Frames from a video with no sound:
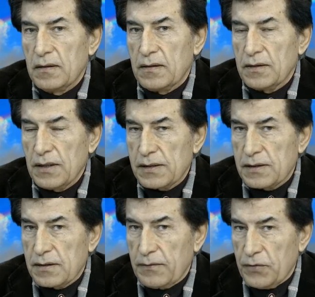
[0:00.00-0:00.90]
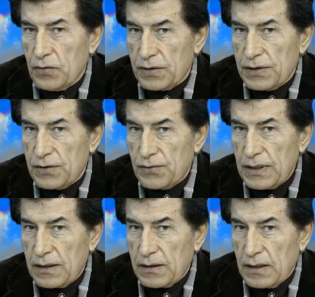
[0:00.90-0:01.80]
Yes, if you're
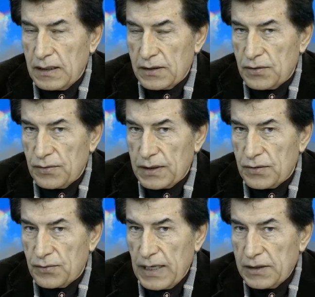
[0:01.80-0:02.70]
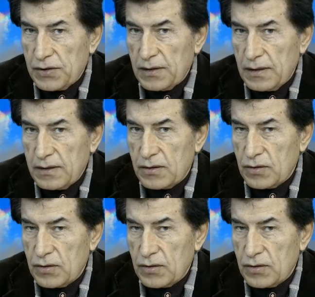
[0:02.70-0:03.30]
strict, a strict rationalist,